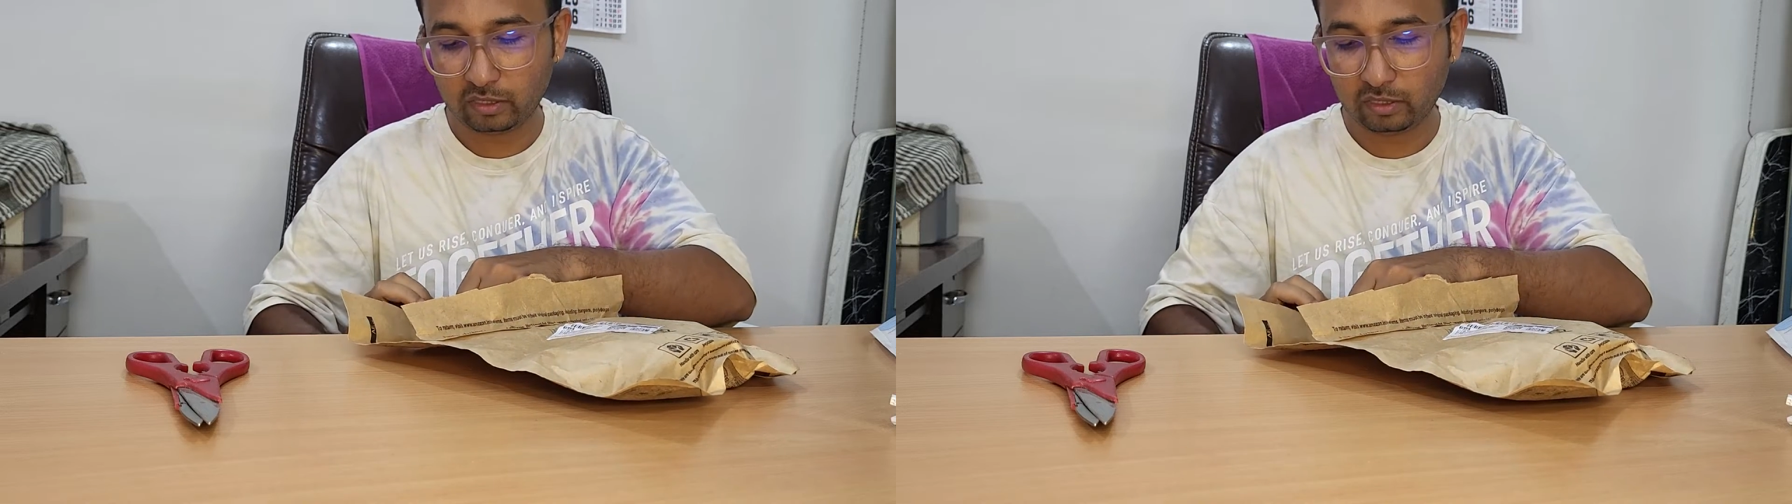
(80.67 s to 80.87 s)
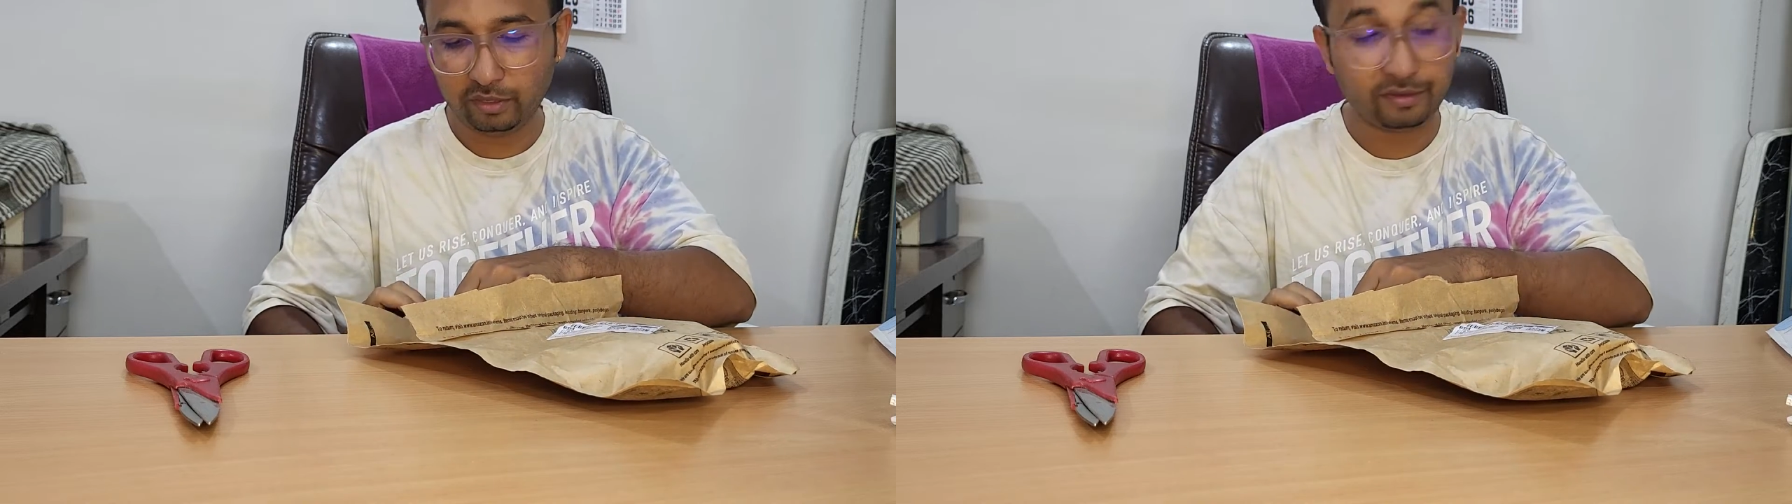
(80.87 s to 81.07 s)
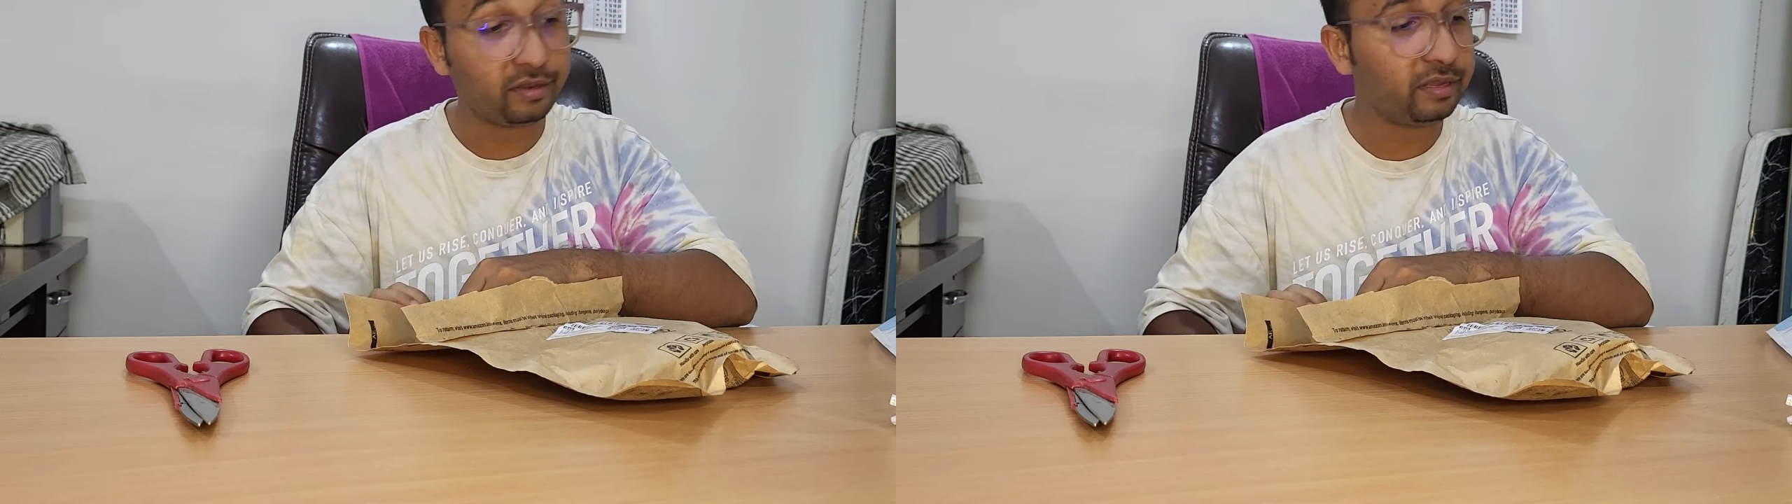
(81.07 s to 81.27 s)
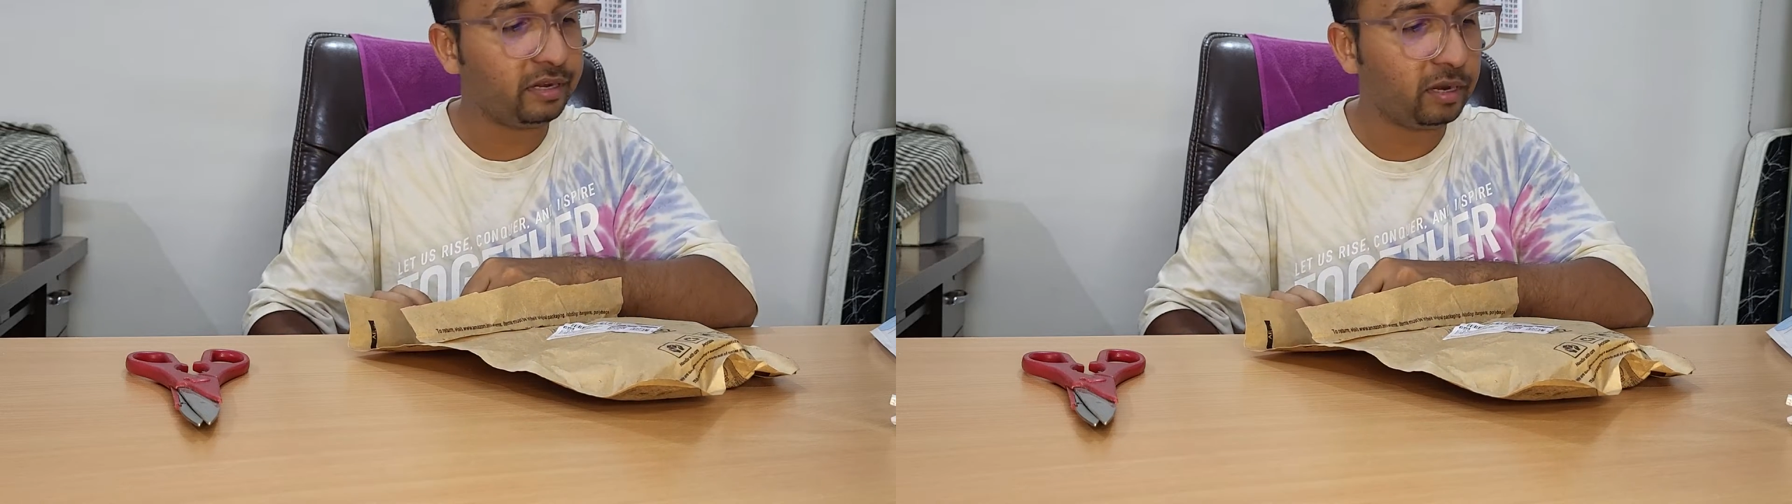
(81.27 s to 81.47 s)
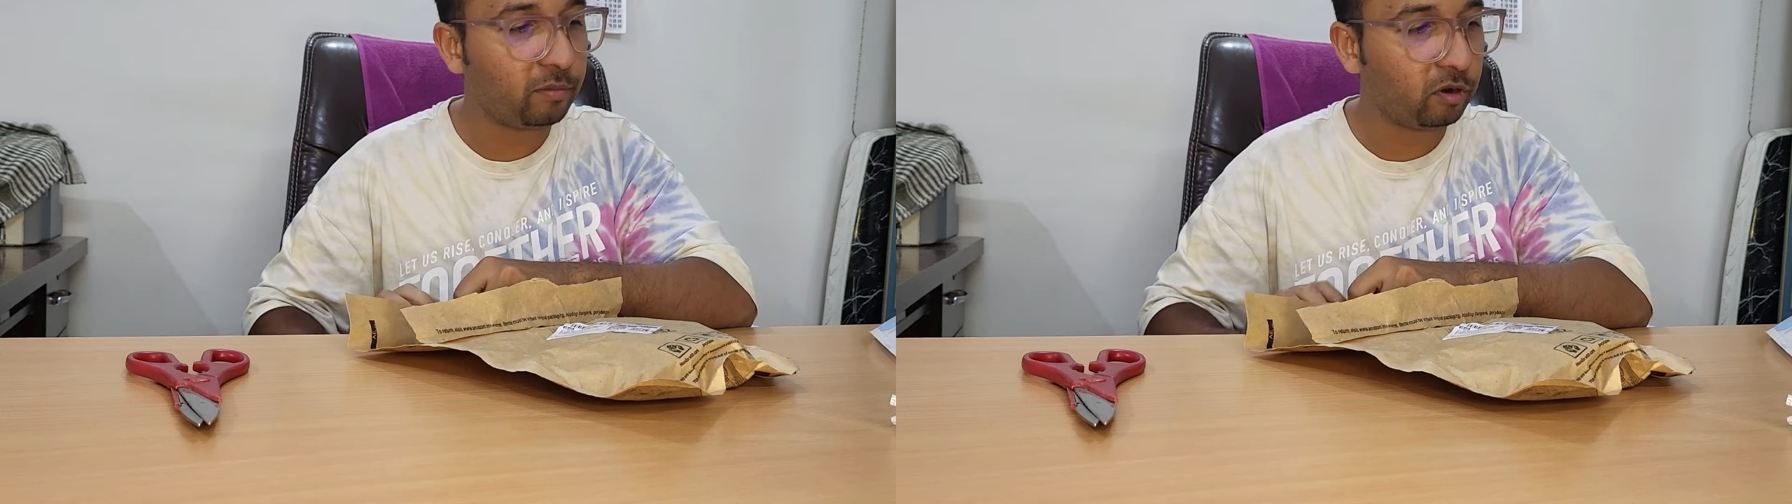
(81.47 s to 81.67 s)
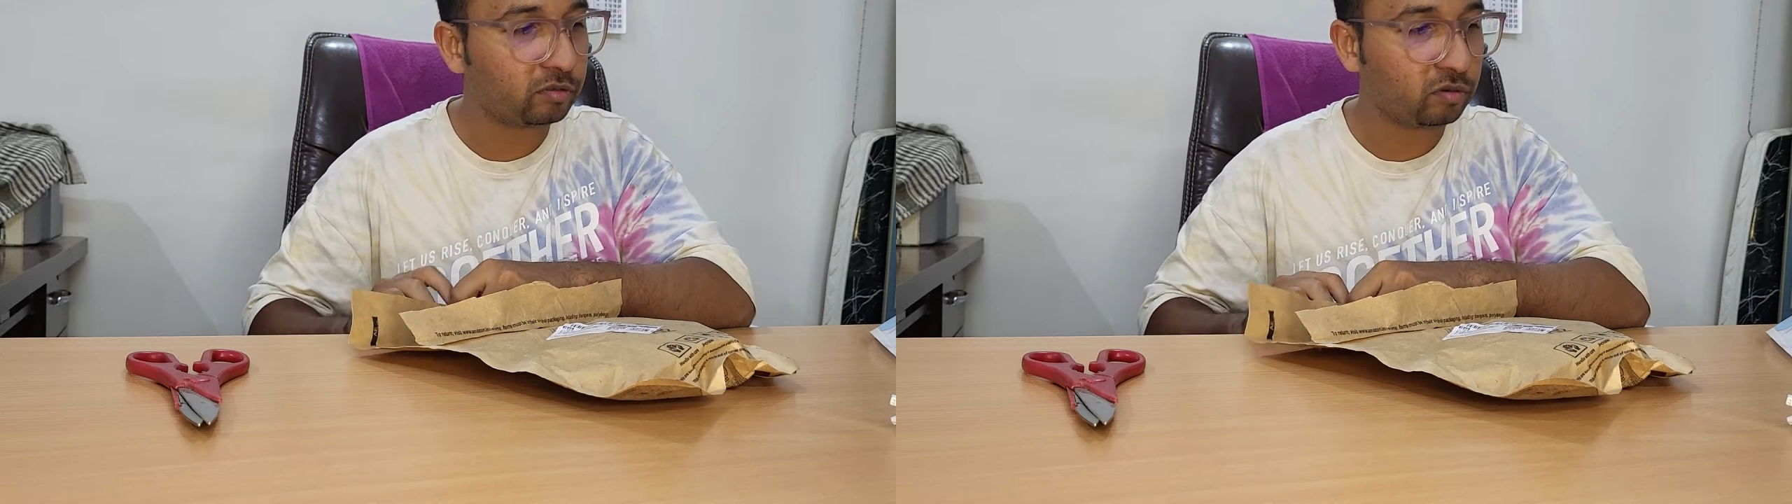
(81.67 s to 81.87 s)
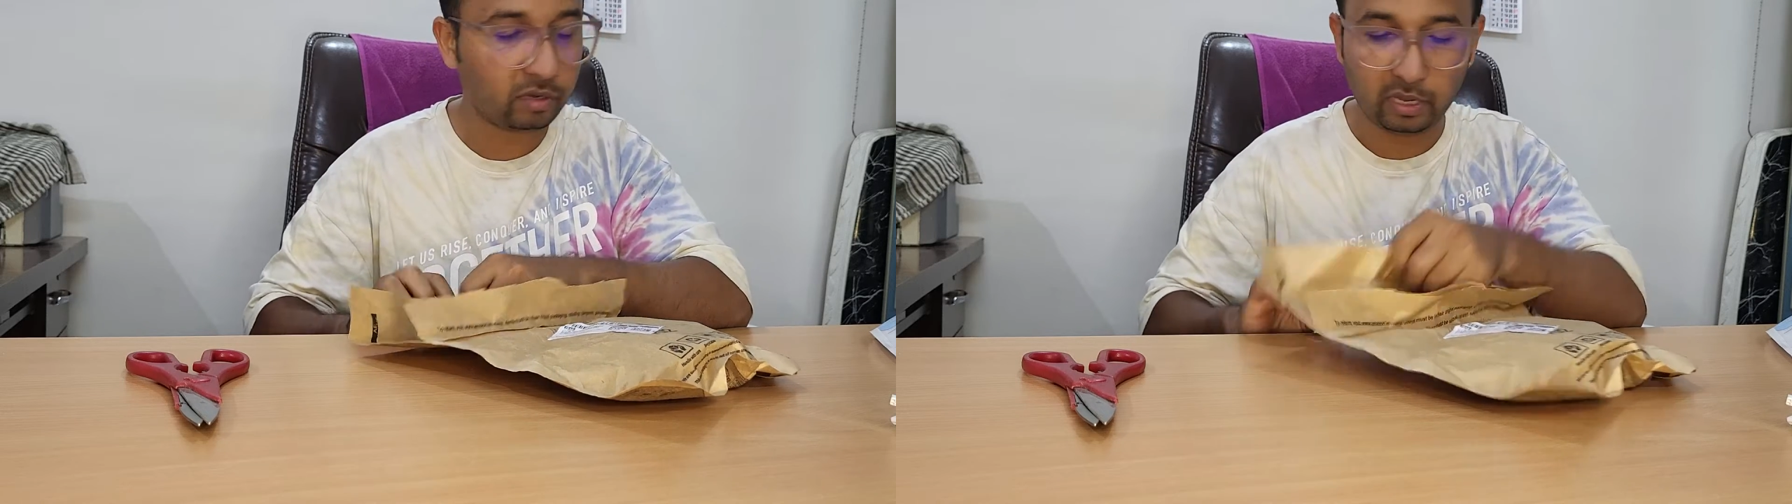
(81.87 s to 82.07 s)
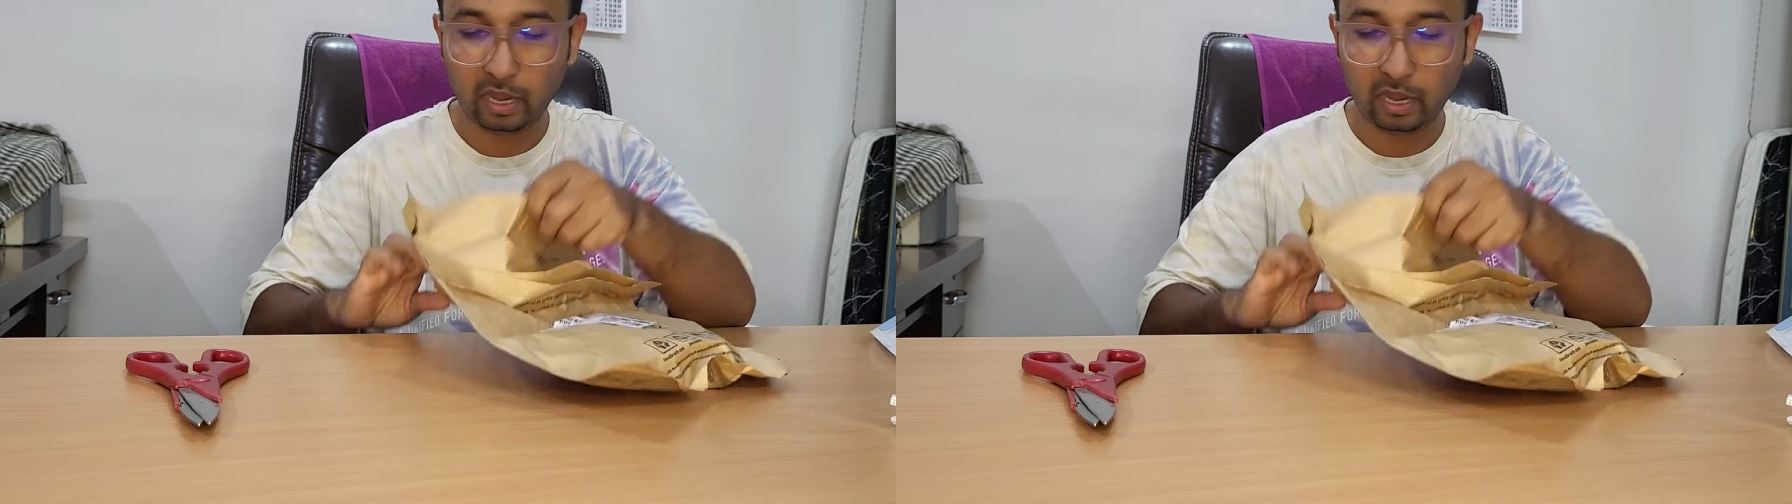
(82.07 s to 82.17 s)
These are the Indian products. Okay,